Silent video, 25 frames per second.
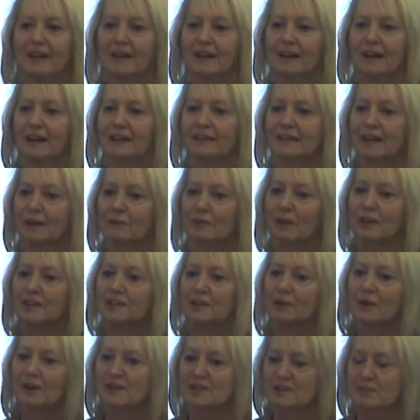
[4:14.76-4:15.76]
And yet when
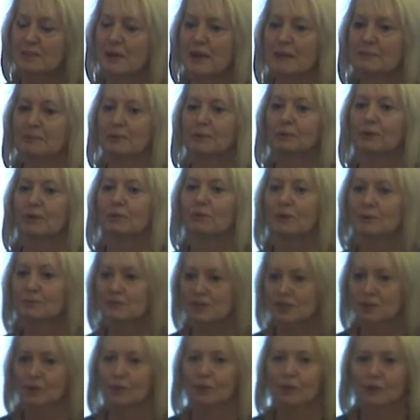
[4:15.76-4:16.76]
you ask people, well, what
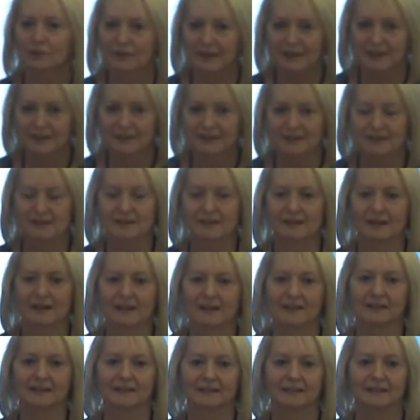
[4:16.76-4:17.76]
was your great leader
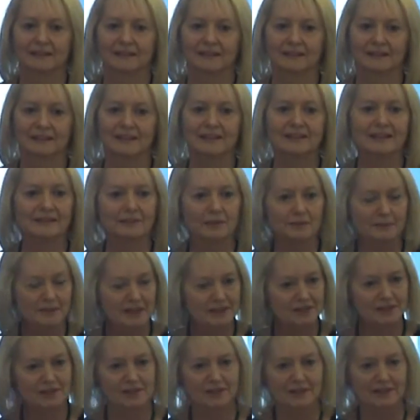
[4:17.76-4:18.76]
like? They never
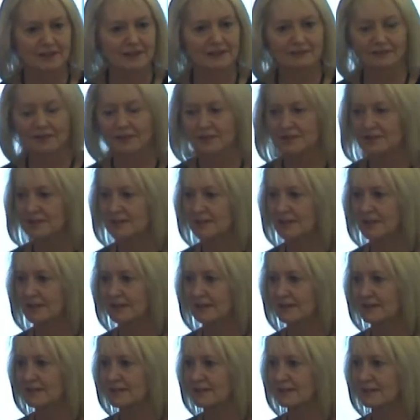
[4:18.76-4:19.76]
mention any of those
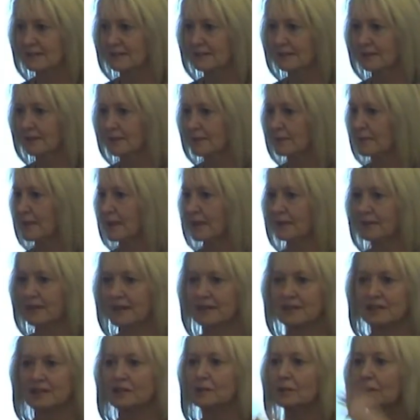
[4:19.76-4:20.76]
things. Not about they
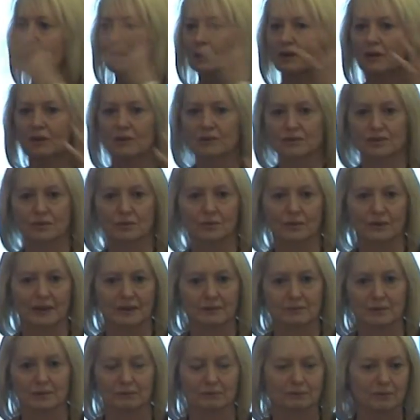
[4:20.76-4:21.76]
knew a lot or they
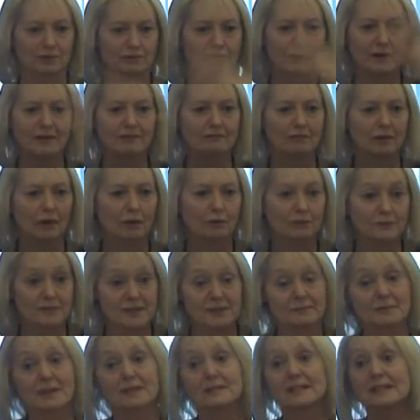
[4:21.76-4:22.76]
were great role.
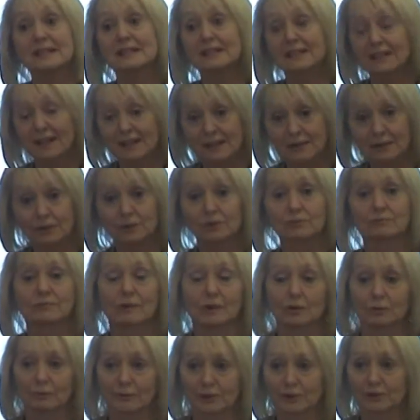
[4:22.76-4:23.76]
Sometimes they say they're a good
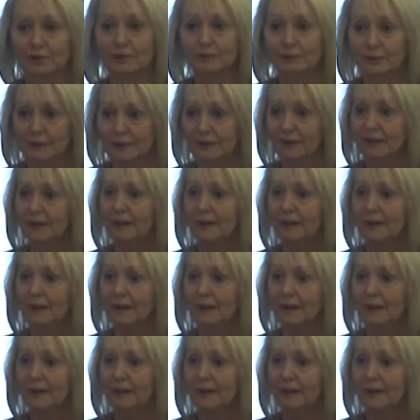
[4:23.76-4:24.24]
role model, but